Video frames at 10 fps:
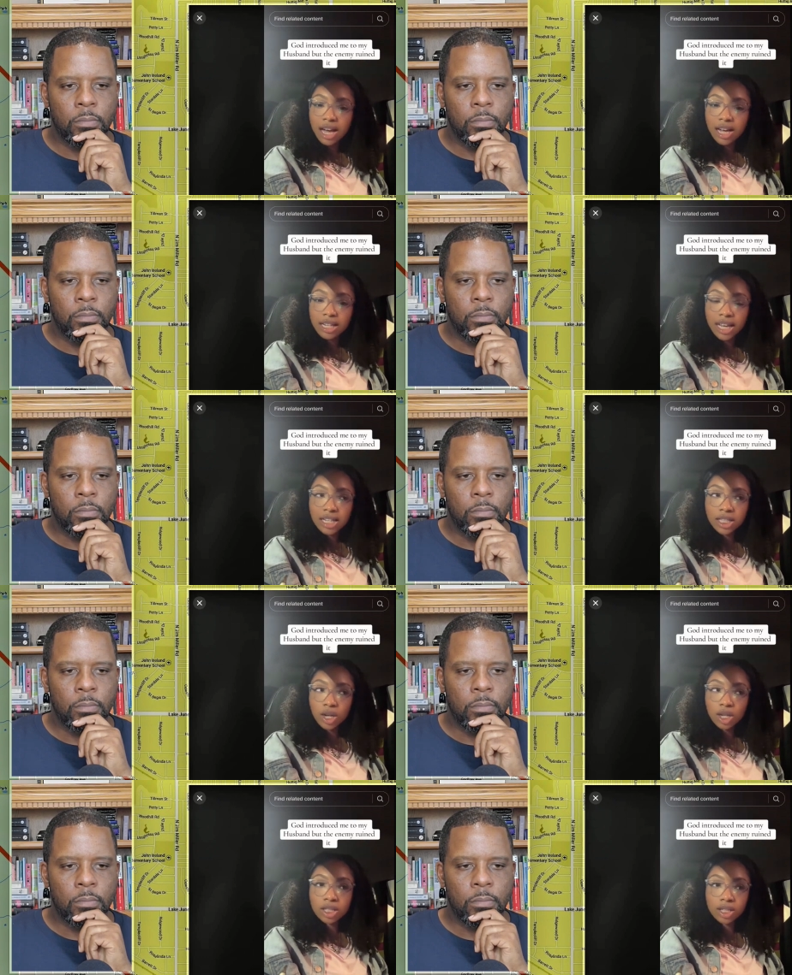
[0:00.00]
Speaker 1: I last
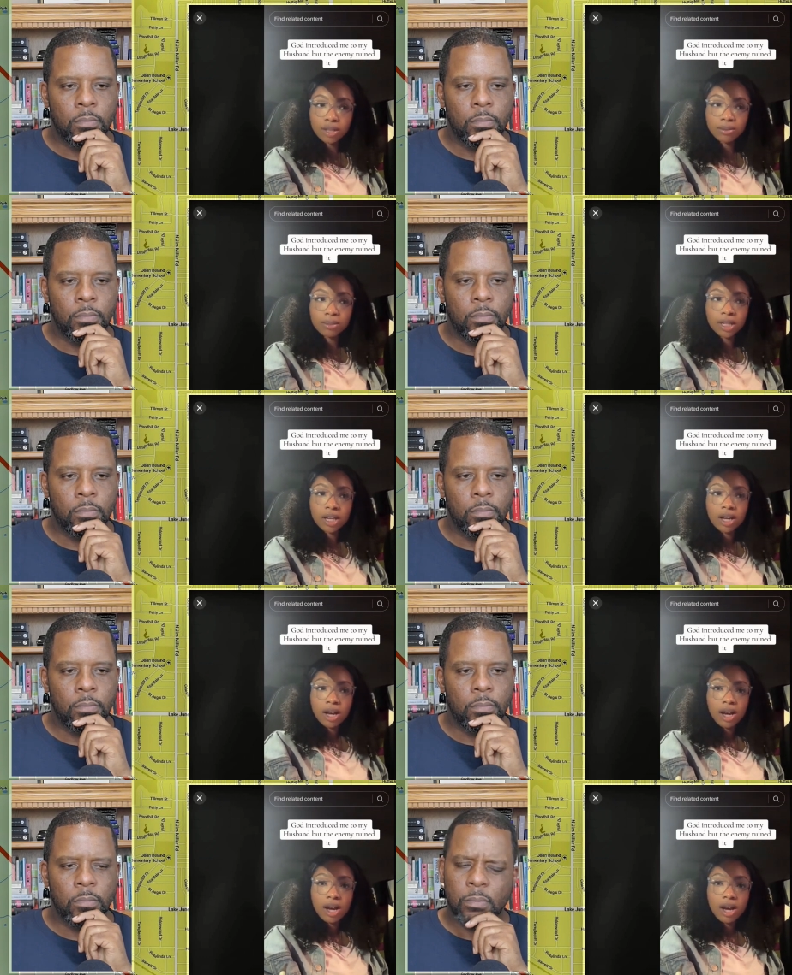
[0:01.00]
talked to him.
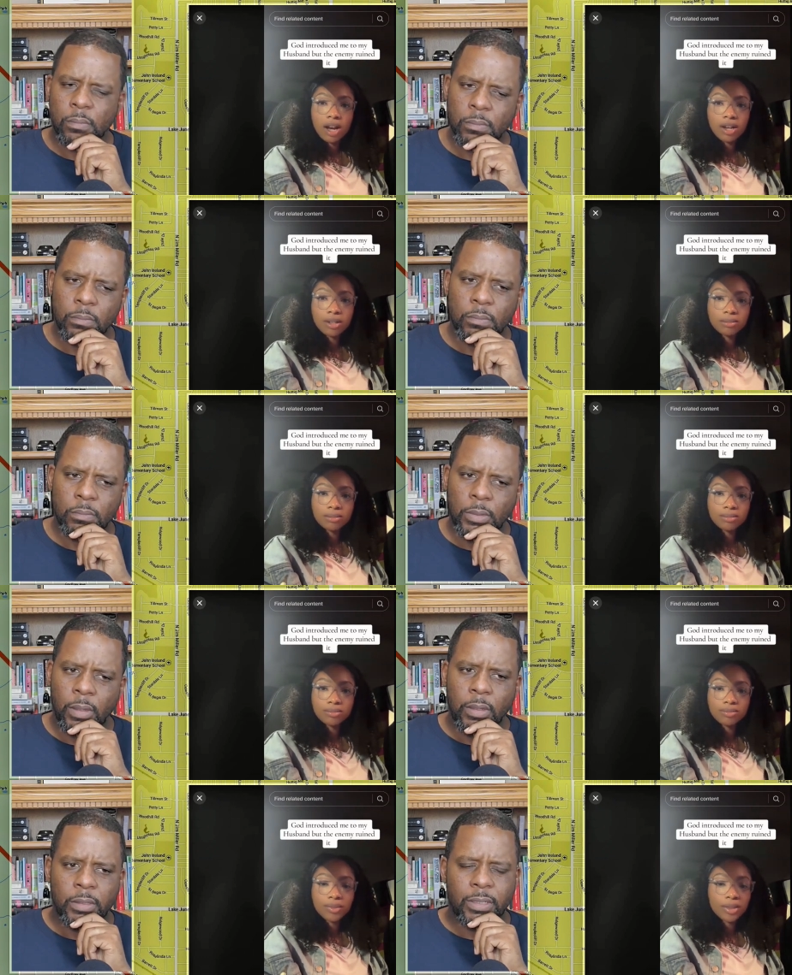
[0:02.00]
Um,
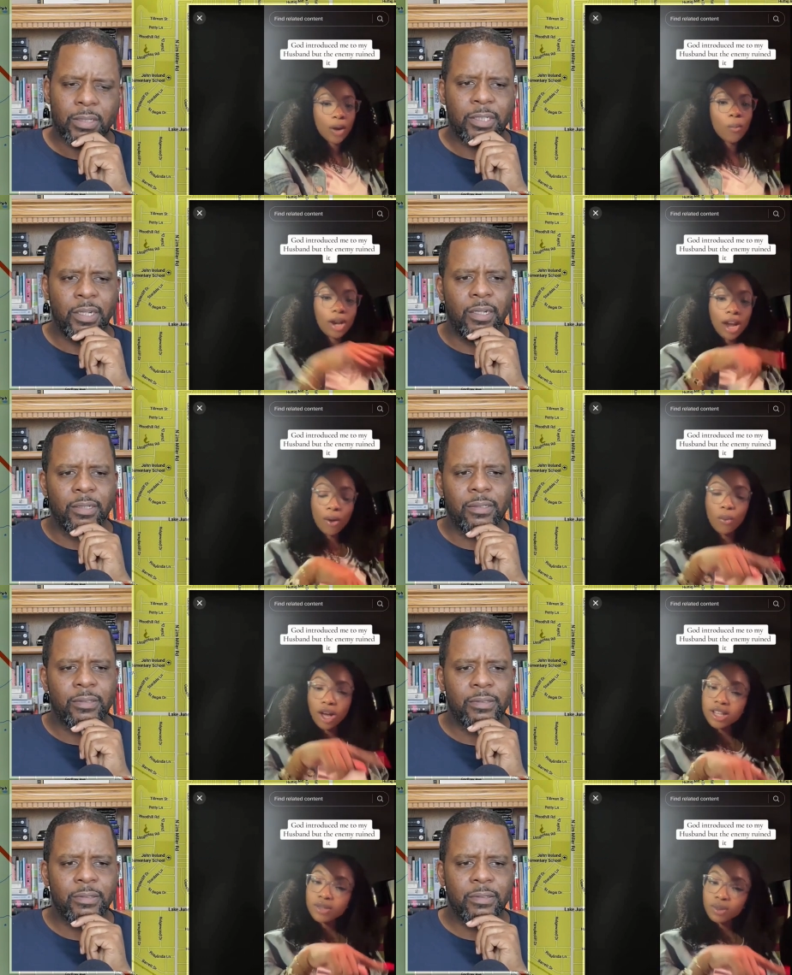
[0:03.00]
now when young. I
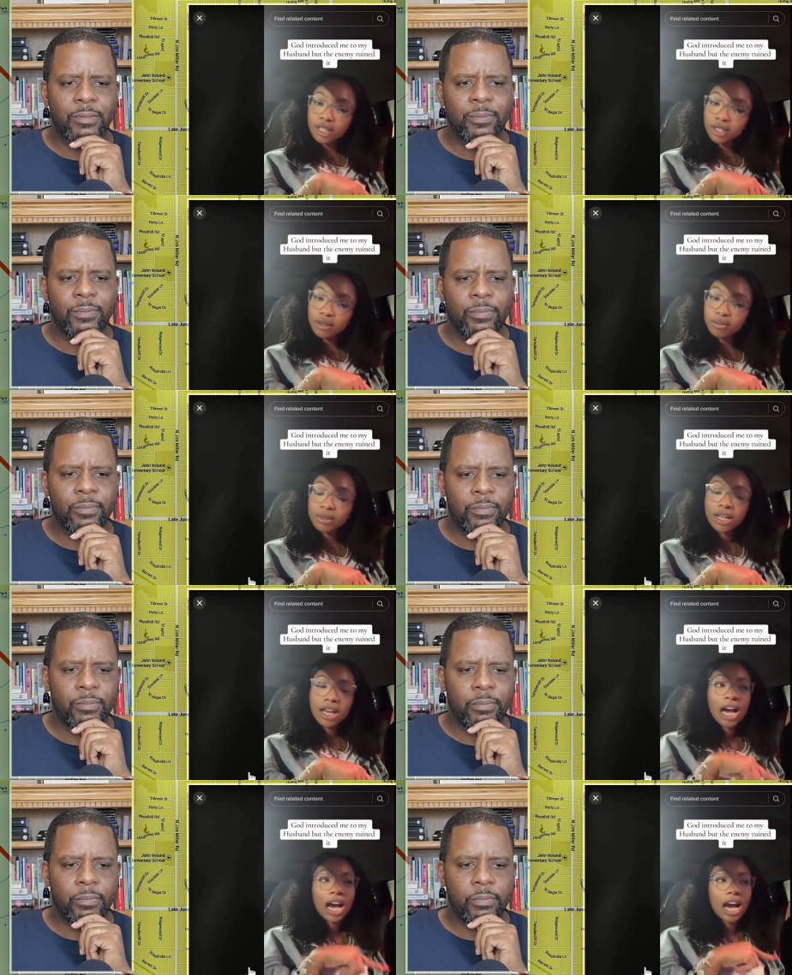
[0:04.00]
was with him,
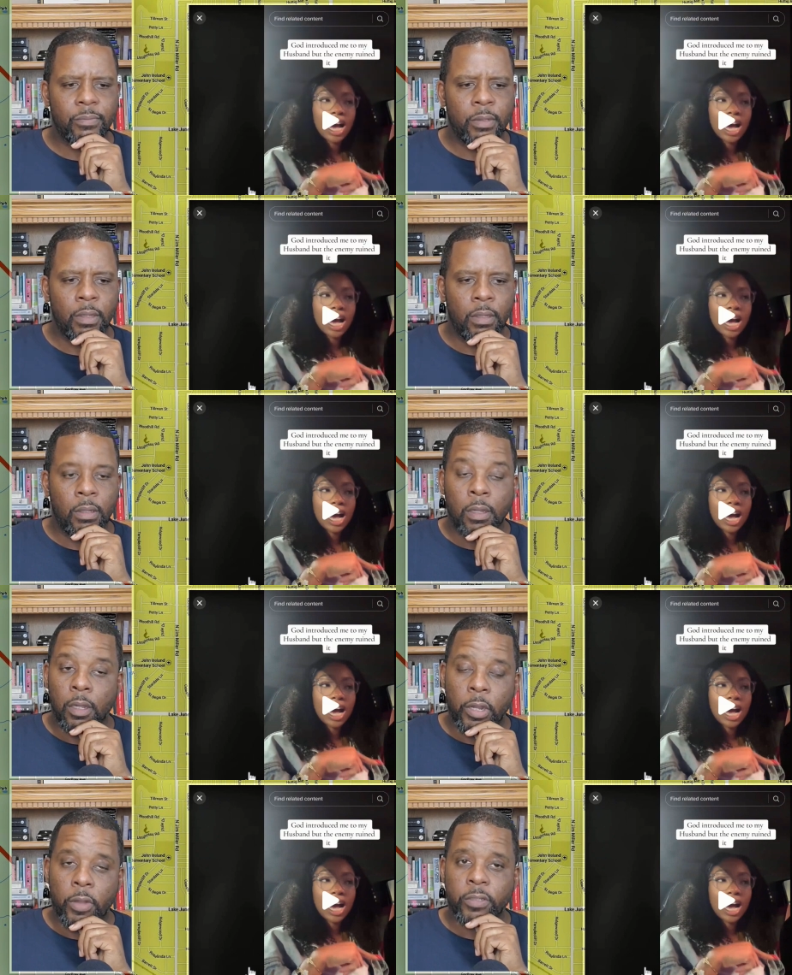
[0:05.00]
I-
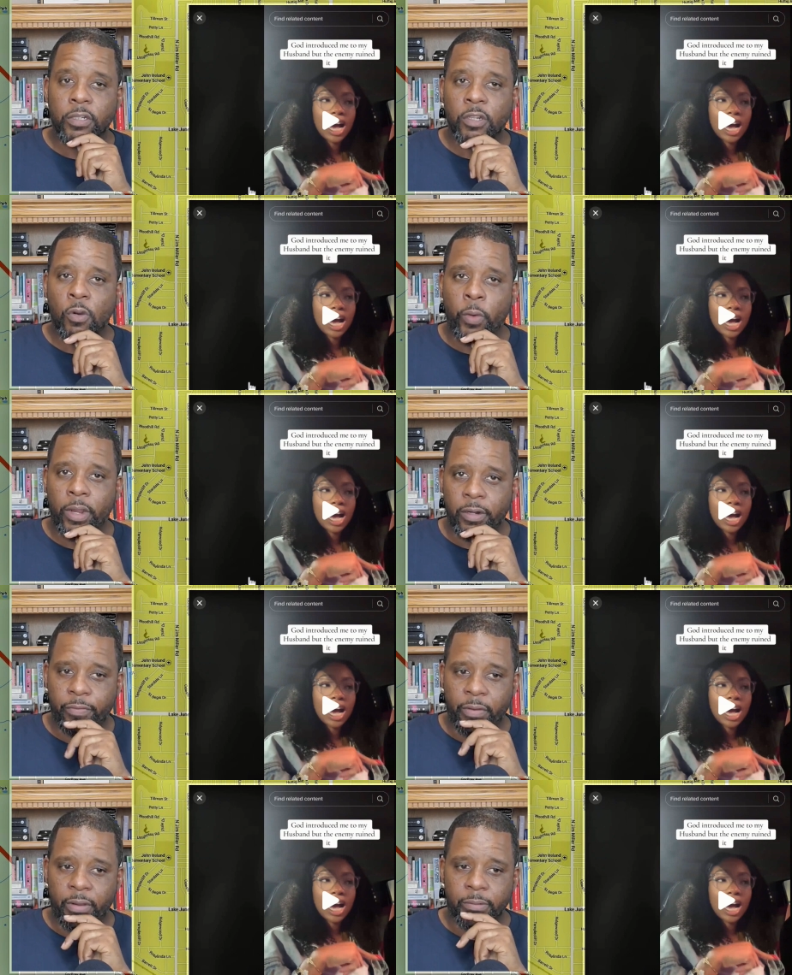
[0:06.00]
Speaker 2: notice there's no ring on
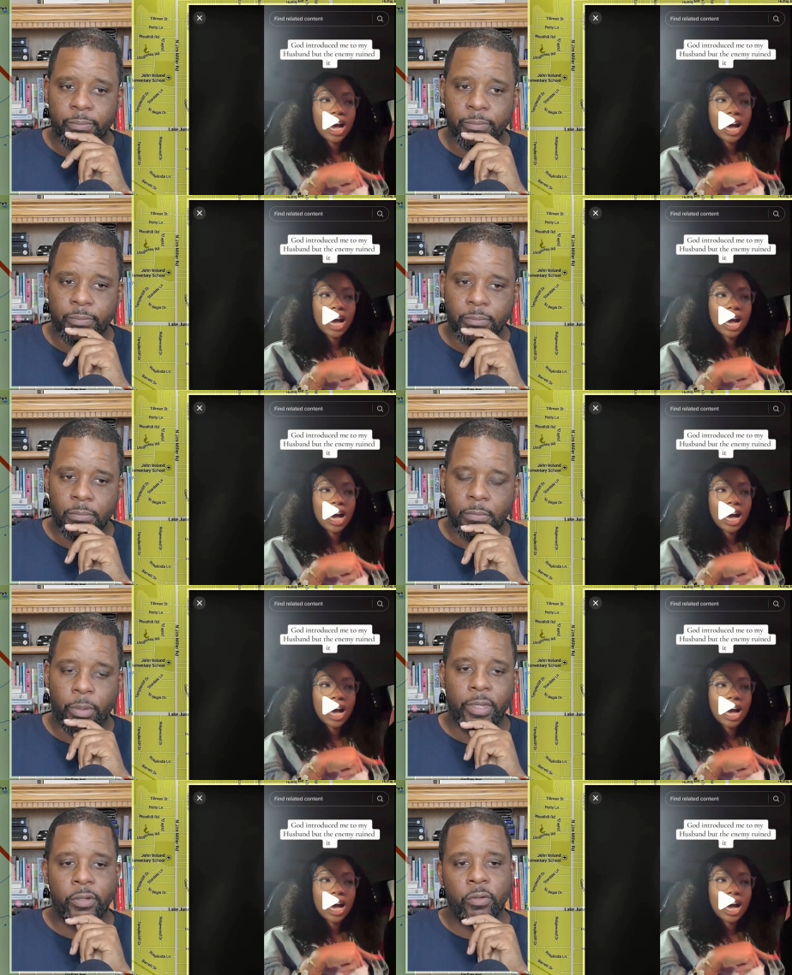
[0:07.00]
her finger.
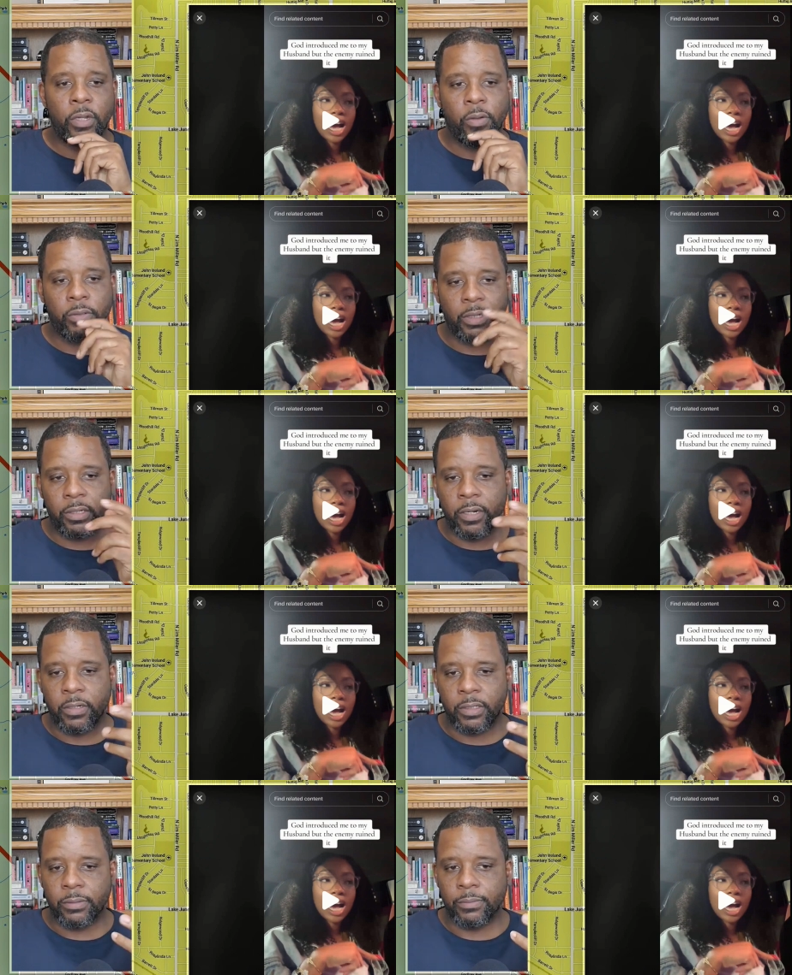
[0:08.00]
But you do notice that
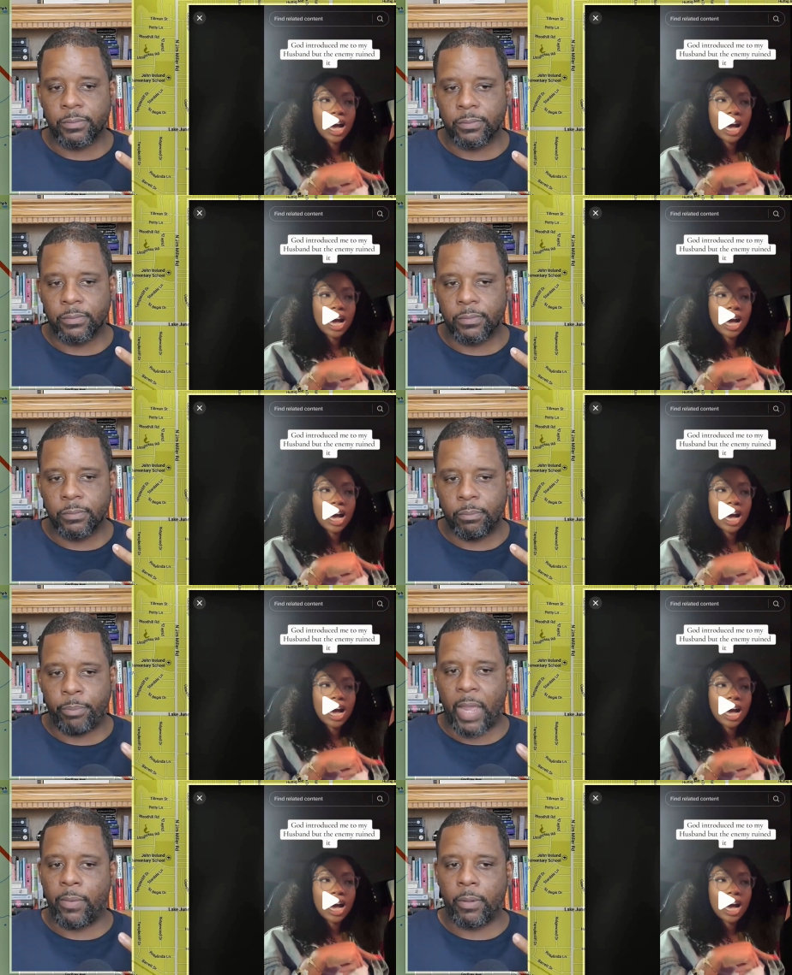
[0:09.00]
there's a
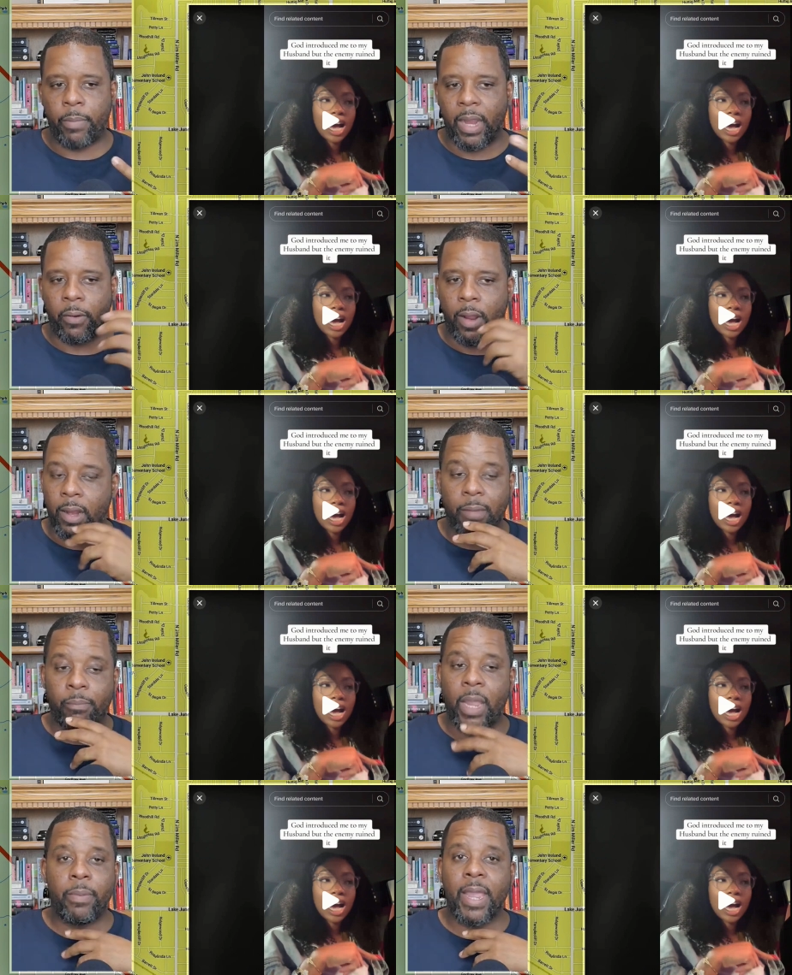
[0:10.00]
baby in the background.
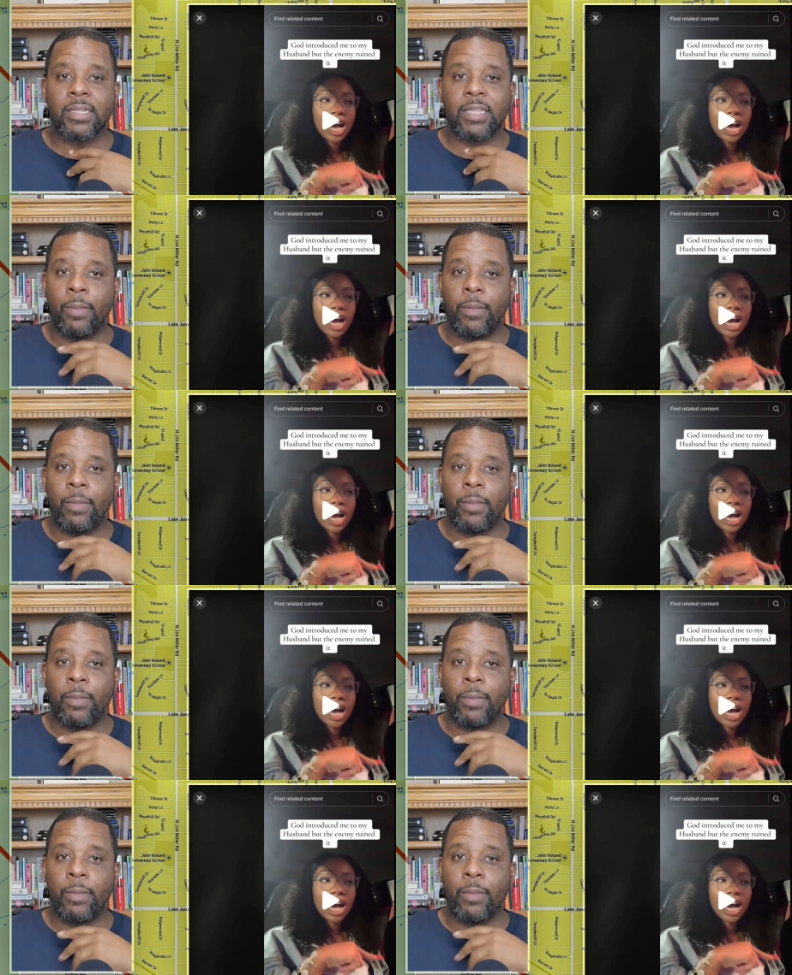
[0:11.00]
That baby ain't